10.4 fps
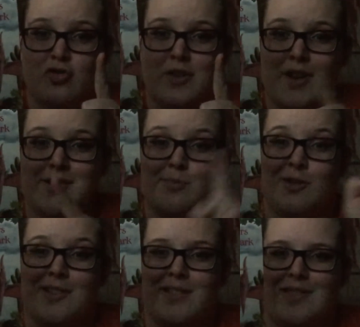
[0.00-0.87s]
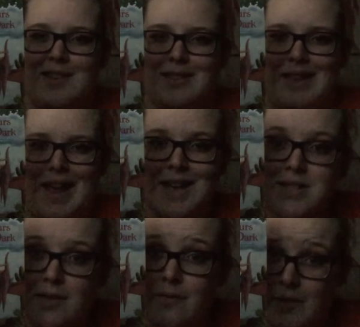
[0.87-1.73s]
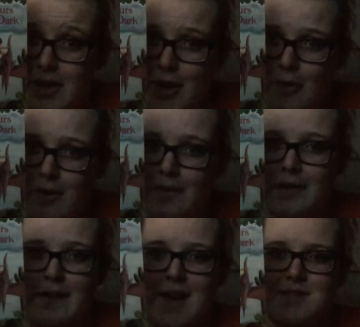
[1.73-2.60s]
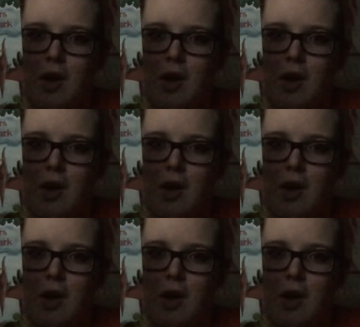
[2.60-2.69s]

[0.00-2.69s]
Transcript: Treehouse book in the last video, the last